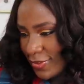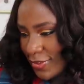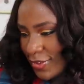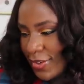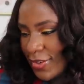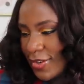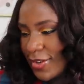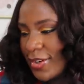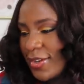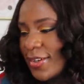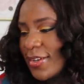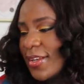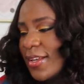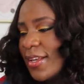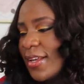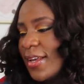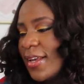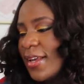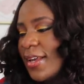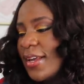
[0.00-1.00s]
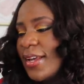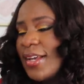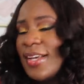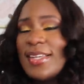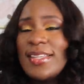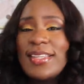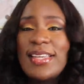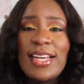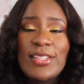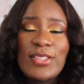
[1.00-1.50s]
Aww.
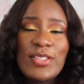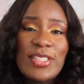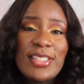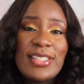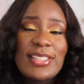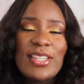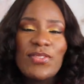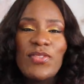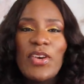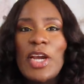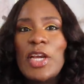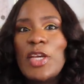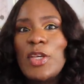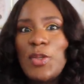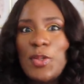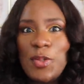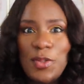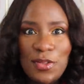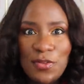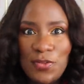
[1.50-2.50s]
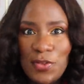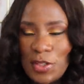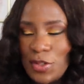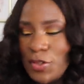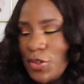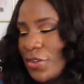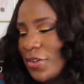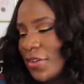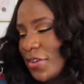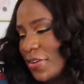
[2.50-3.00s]
Yeah, so this is a very cute
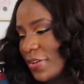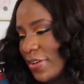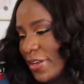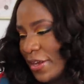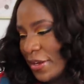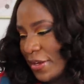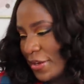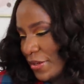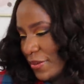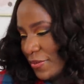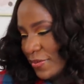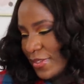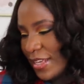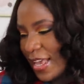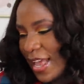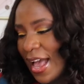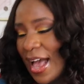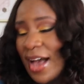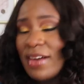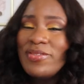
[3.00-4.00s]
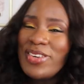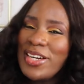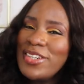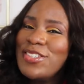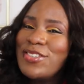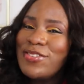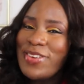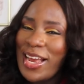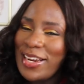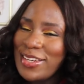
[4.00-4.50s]
video. Yeah, I'm
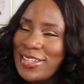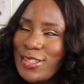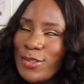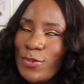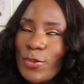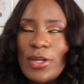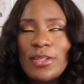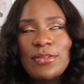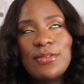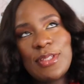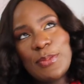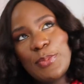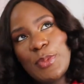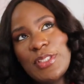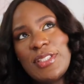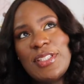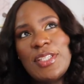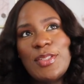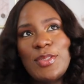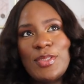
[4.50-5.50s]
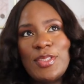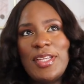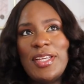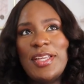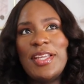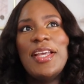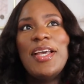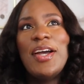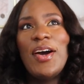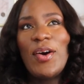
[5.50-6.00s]
very realistic. Well, let me not say
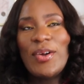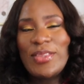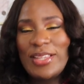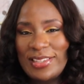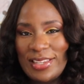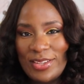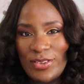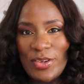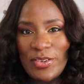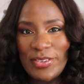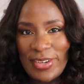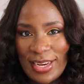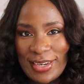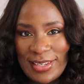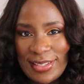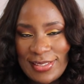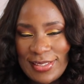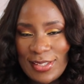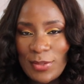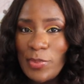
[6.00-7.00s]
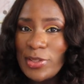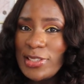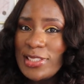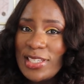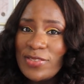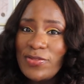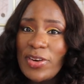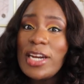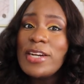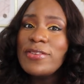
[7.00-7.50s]
others are not realistic, but this
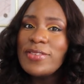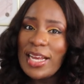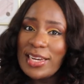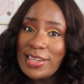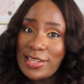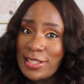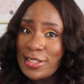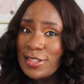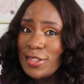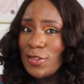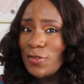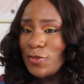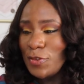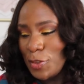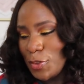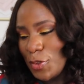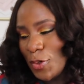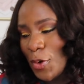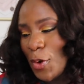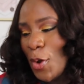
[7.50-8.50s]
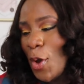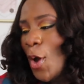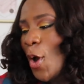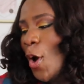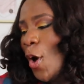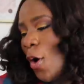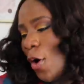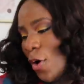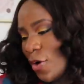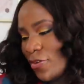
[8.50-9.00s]
is a very realistic video
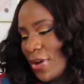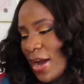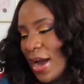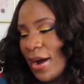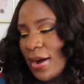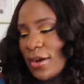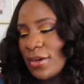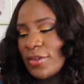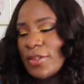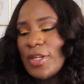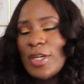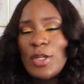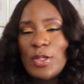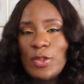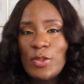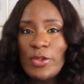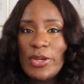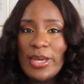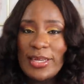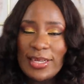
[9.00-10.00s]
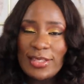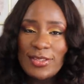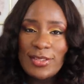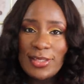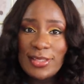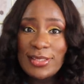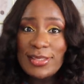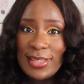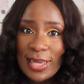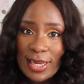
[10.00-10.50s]
of how you can
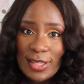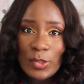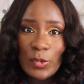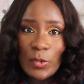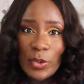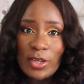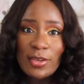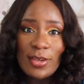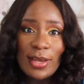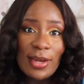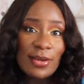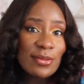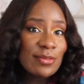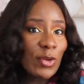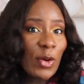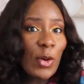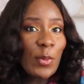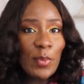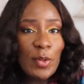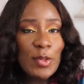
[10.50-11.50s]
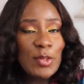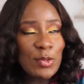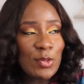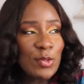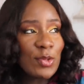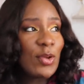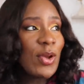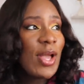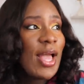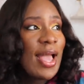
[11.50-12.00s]
actually dance when you are almost
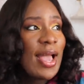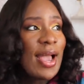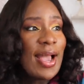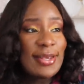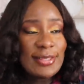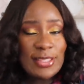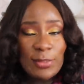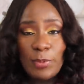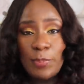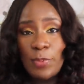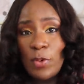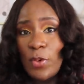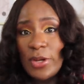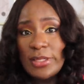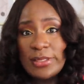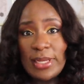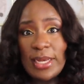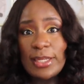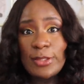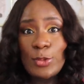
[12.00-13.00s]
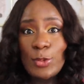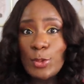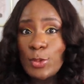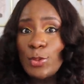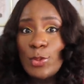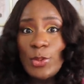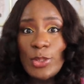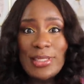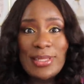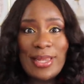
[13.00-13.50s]
due. I see people when they are due
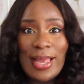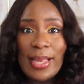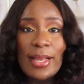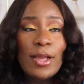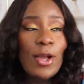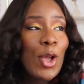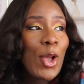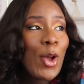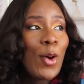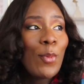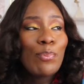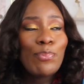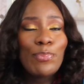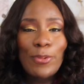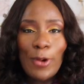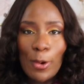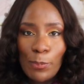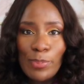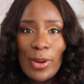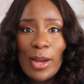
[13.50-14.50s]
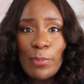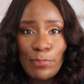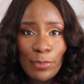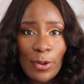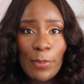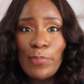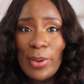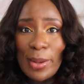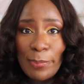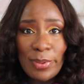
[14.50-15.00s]
doing like proper
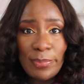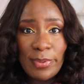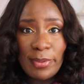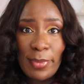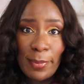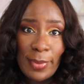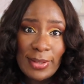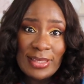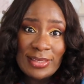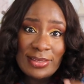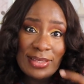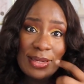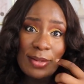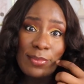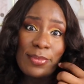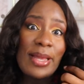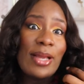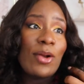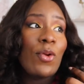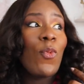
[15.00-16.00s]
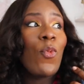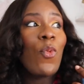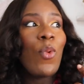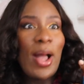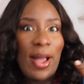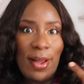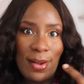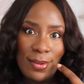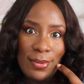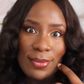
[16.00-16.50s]
baby mama dance, and I'm like,
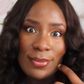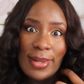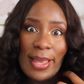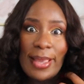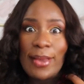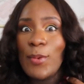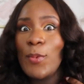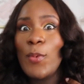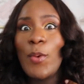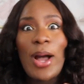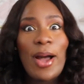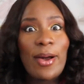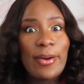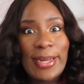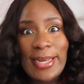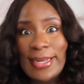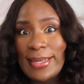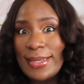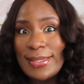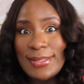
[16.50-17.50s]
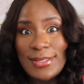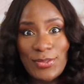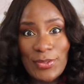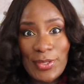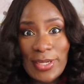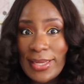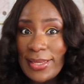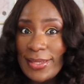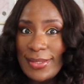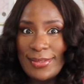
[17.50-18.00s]
wow, I can't
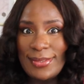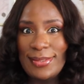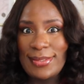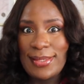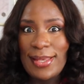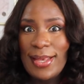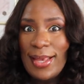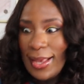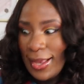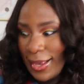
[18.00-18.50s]
relate.